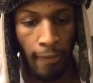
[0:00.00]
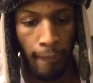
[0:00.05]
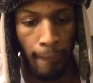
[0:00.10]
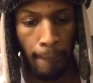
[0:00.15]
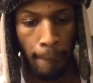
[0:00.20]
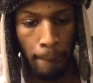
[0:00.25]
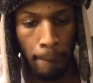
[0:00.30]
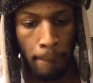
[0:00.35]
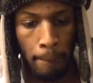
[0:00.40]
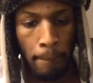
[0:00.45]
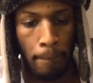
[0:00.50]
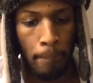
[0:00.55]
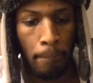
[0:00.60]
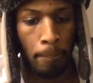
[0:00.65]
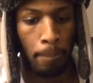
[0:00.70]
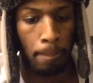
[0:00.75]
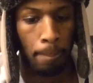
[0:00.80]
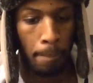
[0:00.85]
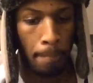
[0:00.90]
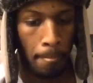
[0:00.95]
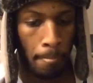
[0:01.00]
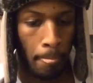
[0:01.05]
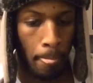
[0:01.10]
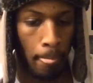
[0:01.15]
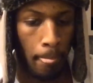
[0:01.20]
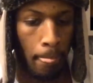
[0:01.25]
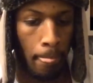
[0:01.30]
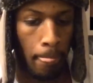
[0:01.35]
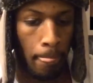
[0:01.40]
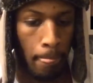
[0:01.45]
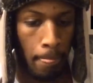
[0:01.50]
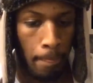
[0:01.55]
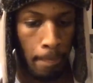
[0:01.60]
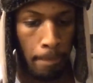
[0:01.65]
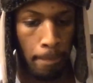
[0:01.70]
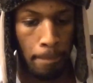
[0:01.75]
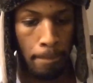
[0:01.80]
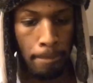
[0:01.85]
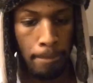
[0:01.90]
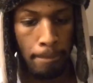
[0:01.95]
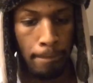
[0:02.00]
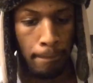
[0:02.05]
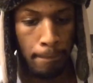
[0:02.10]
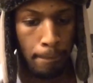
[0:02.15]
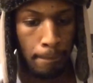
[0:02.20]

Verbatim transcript: to go up against the only thing they can't handle.